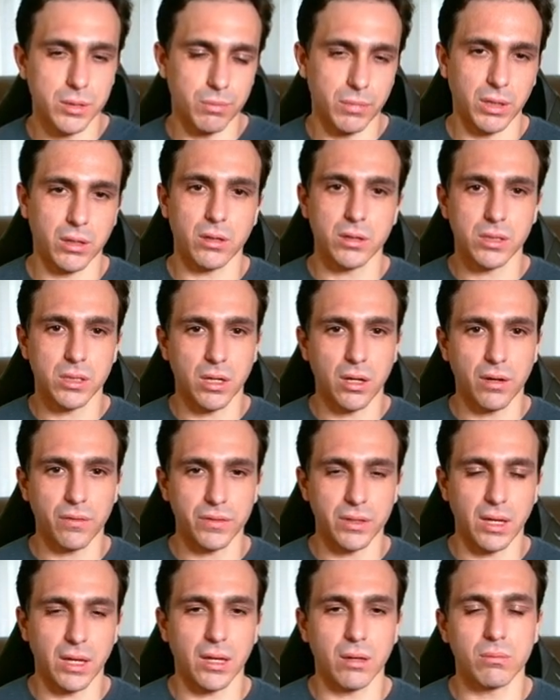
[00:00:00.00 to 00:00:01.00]

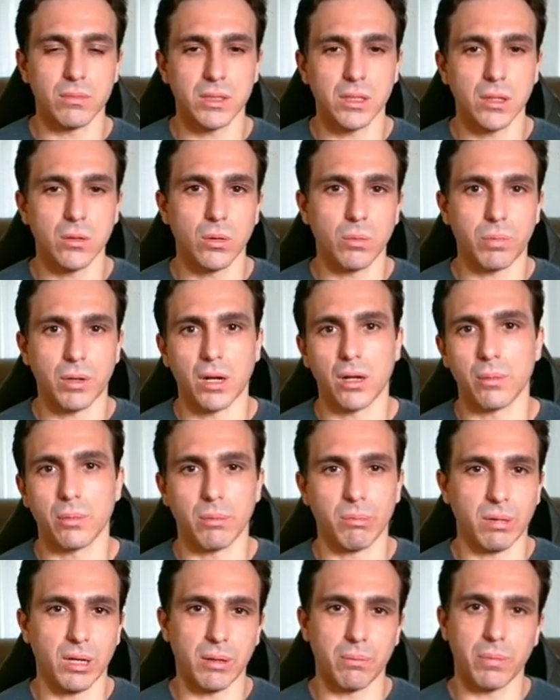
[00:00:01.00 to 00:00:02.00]
Microsoft, AMD would probably
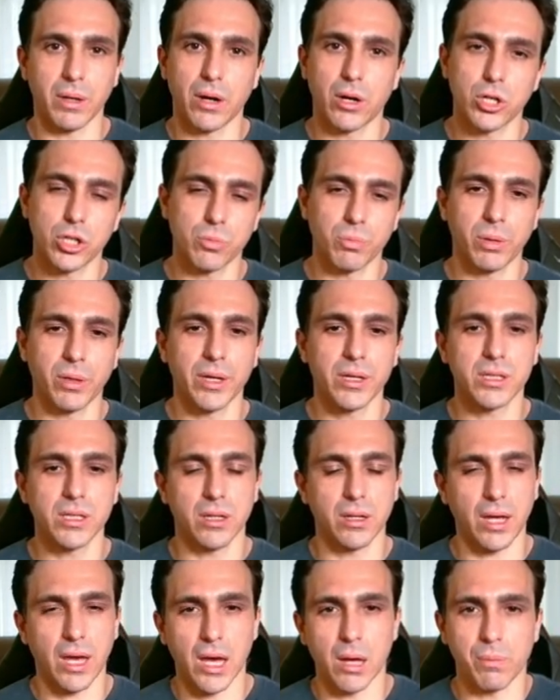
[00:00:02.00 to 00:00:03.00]
be my bearish plays,
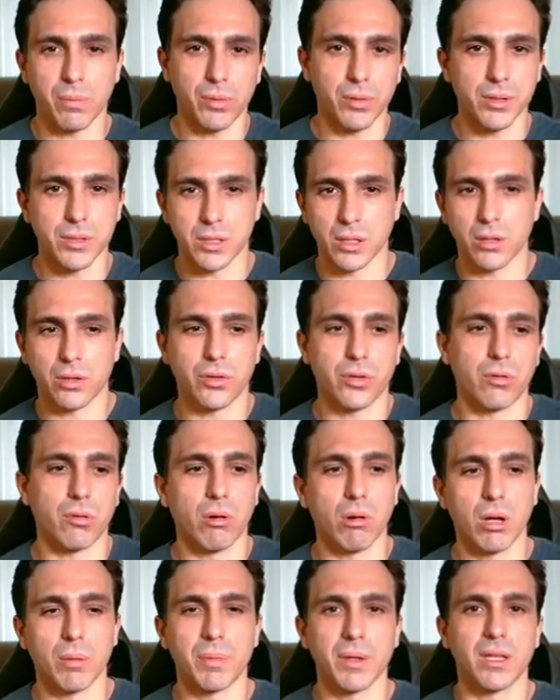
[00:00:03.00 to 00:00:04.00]
and Apple is a
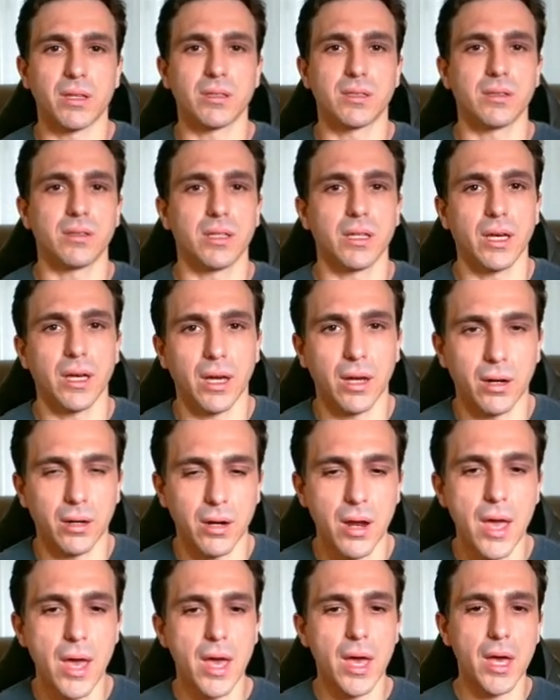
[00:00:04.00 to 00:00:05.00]
throw up into the
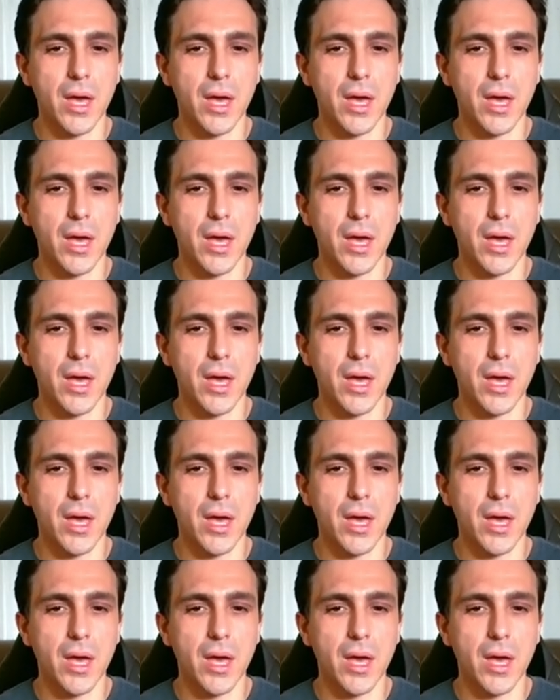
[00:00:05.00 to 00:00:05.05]
air.